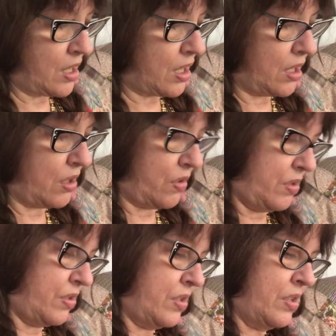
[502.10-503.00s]
Oh,
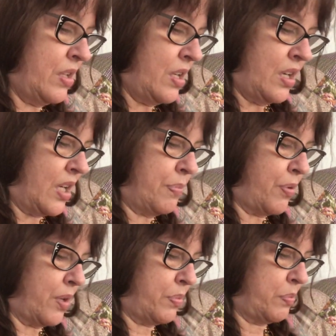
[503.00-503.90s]
I
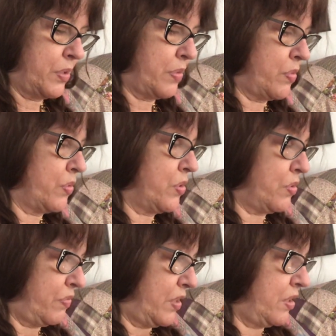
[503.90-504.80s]
probably won't do
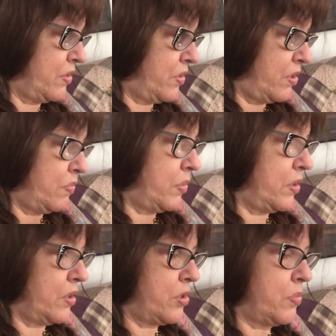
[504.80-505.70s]
a video till
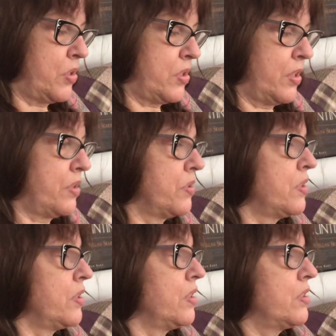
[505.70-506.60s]
much later
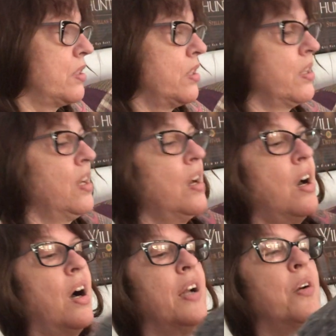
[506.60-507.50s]
tonight.
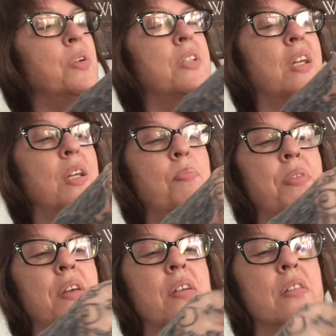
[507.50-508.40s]
I always keep
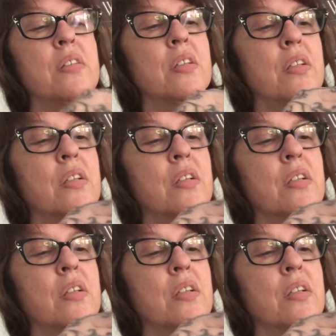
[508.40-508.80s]
these.